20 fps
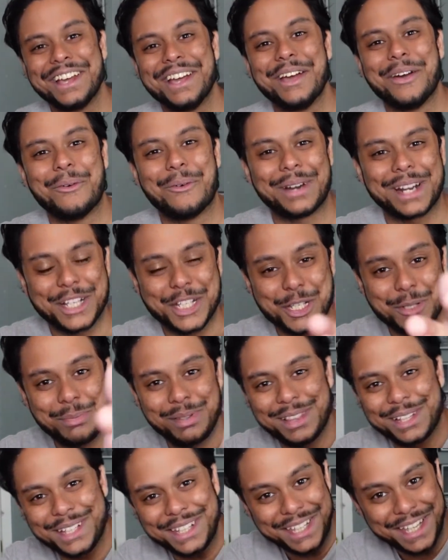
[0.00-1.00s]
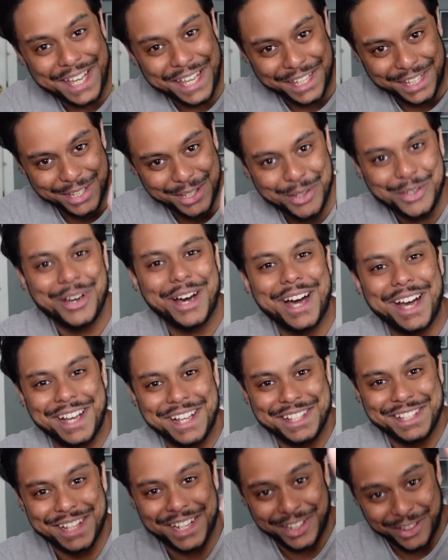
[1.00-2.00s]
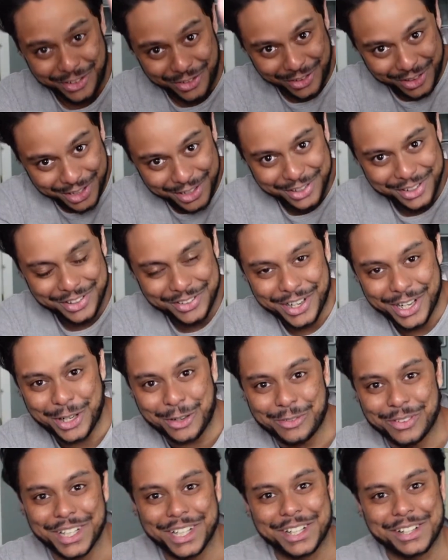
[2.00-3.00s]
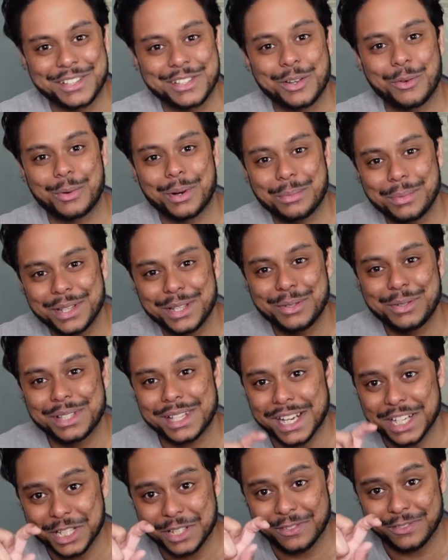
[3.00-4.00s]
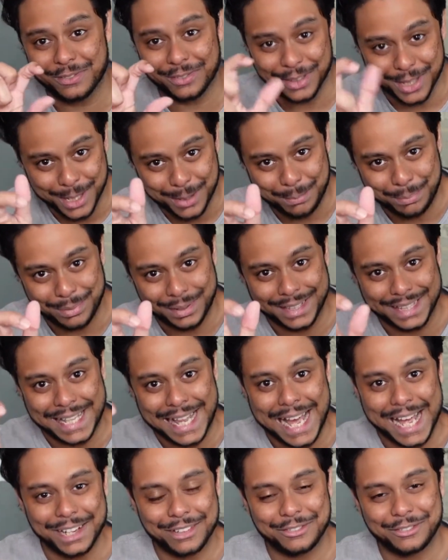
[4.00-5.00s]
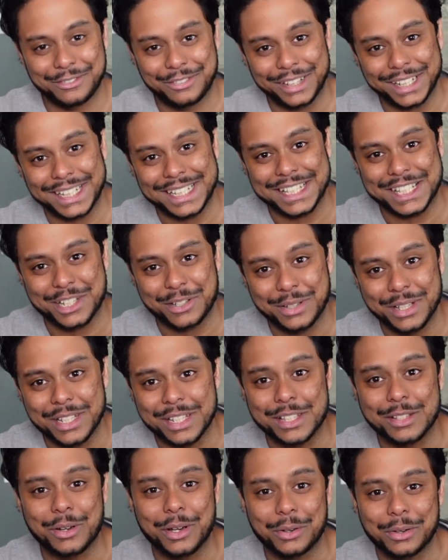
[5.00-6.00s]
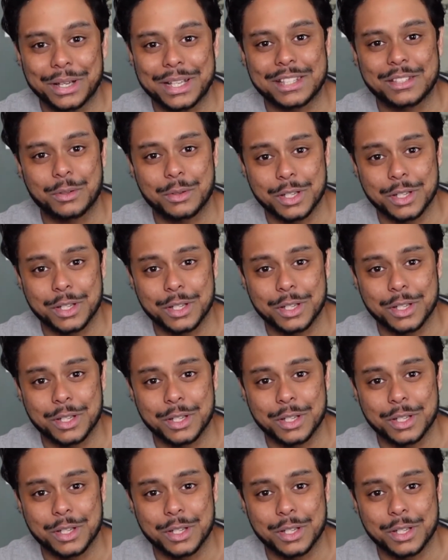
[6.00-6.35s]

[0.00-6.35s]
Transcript: when I should be looking at you guys, like literally right over here. So what I'm gonna do is actually flip that freaking screen so I don't get so